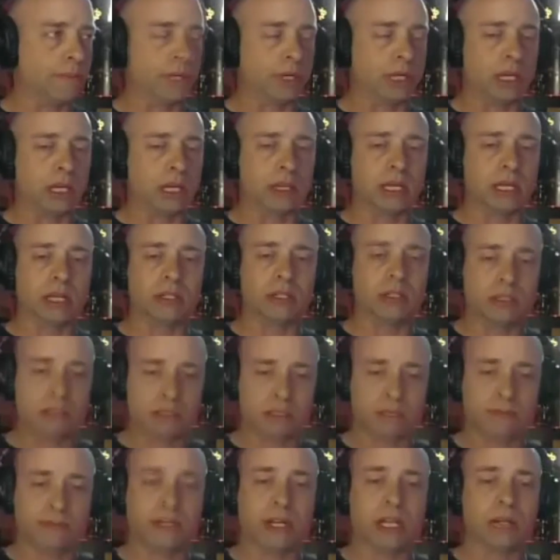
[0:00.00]
that
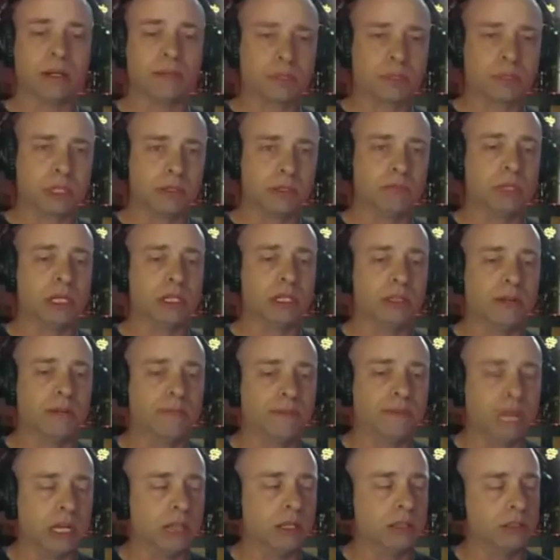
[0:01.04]
developed and
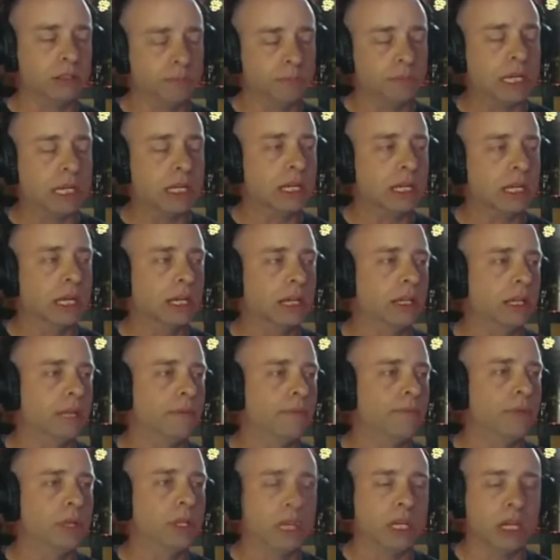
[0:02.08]
invented the beatnik, and
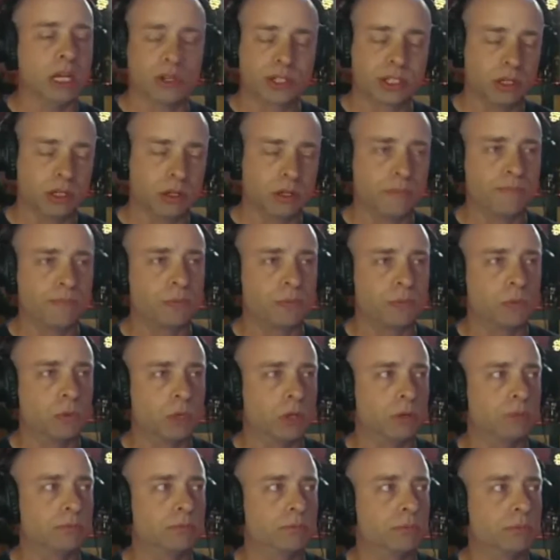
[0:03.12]
they also were
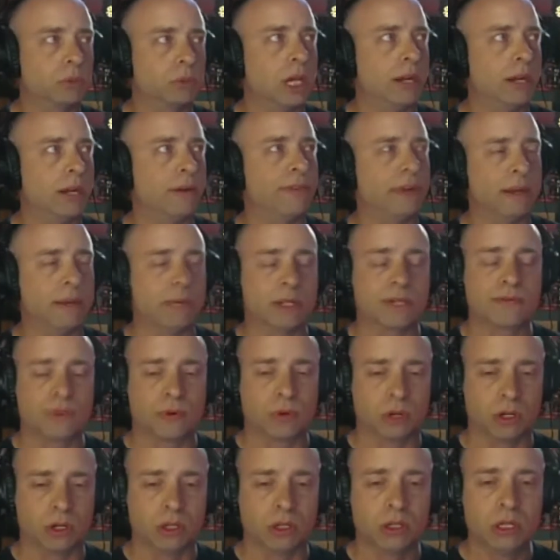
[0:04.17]
kind of famous
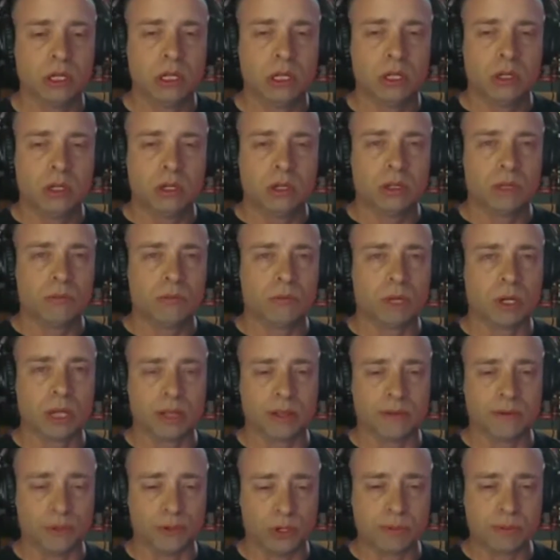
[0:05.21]
for one of the
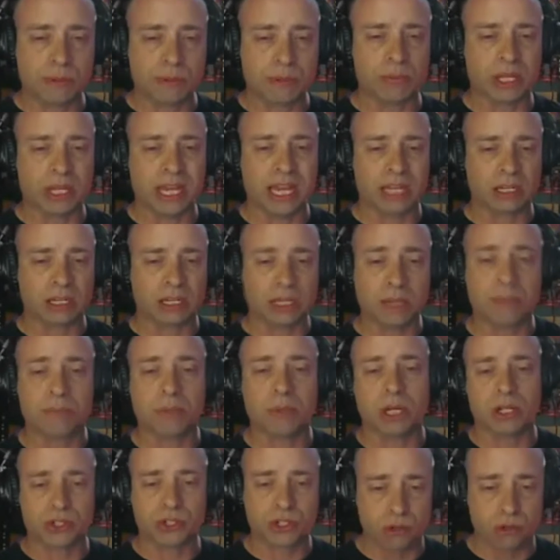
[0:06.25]
first people that had clip-on
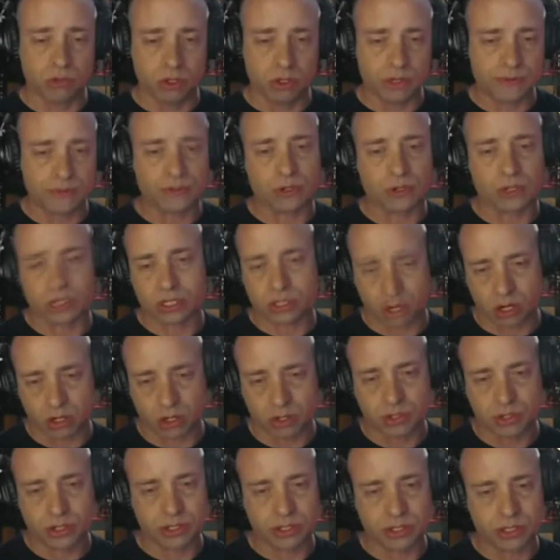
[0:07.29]
tuners for guitars and
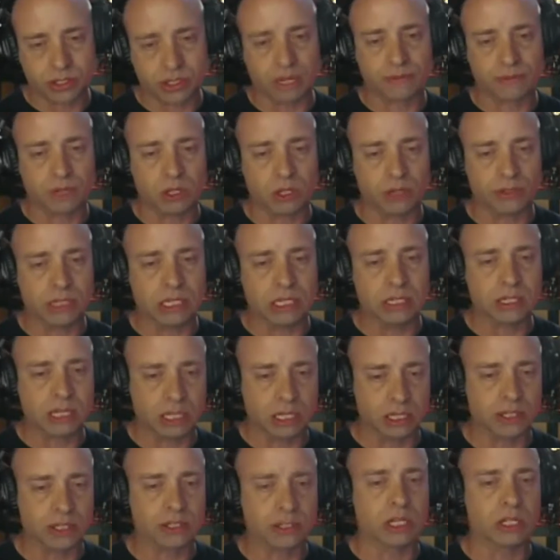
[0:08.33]
stuff called the
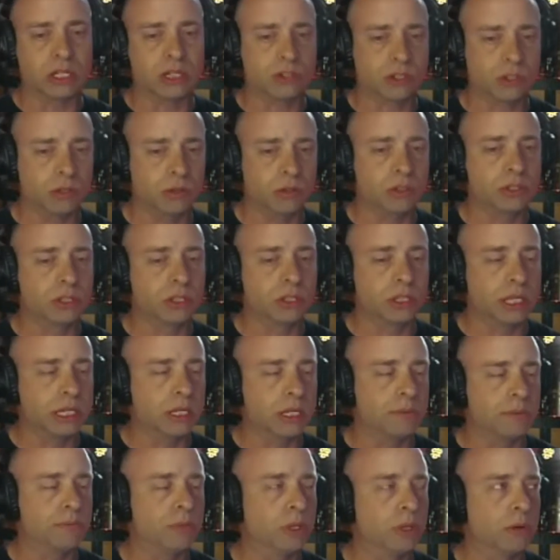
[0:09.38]
IntelliTouch tuner. So they did
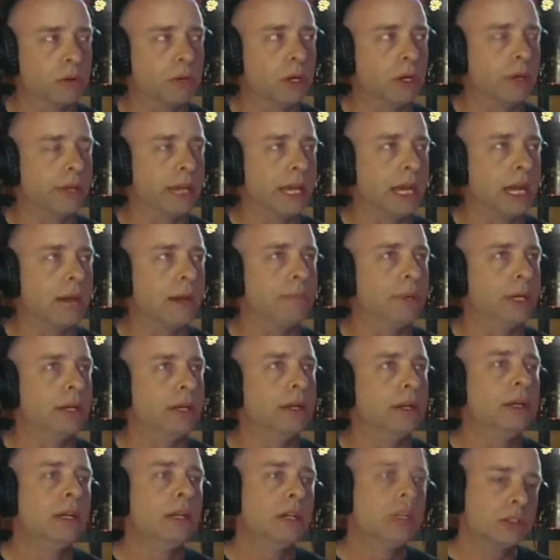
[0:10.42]
pretty well with that. But
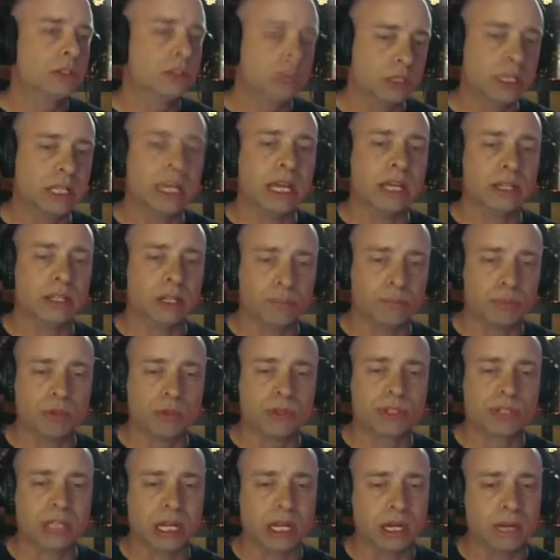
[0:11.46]
so they had their booth set
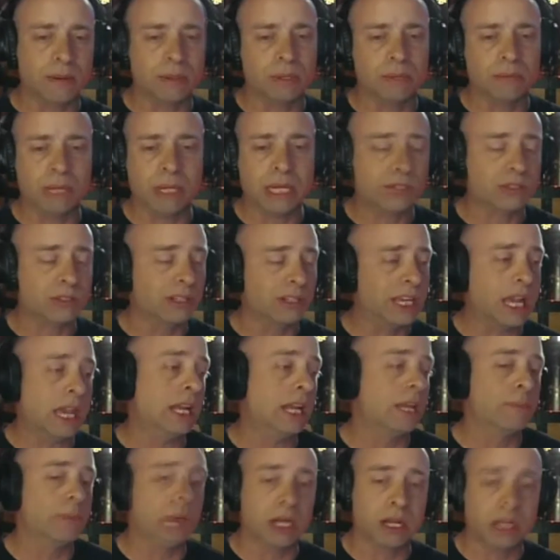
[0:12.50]
up, and basically
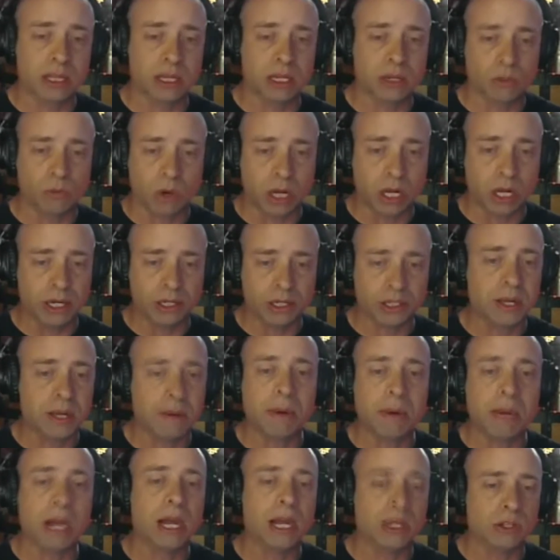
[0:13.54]
anybody that wanted to come
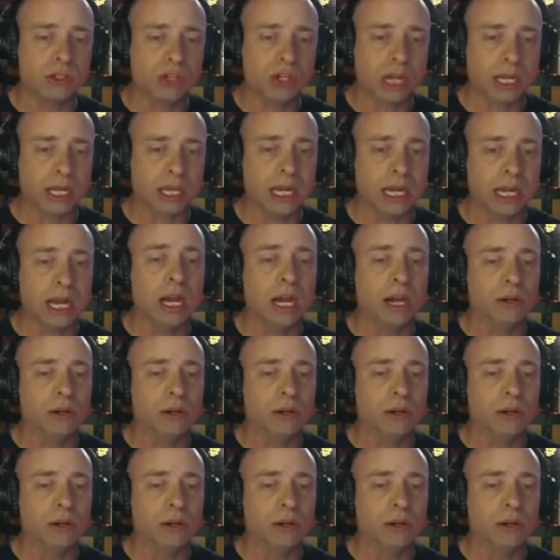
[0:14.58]
by and check it out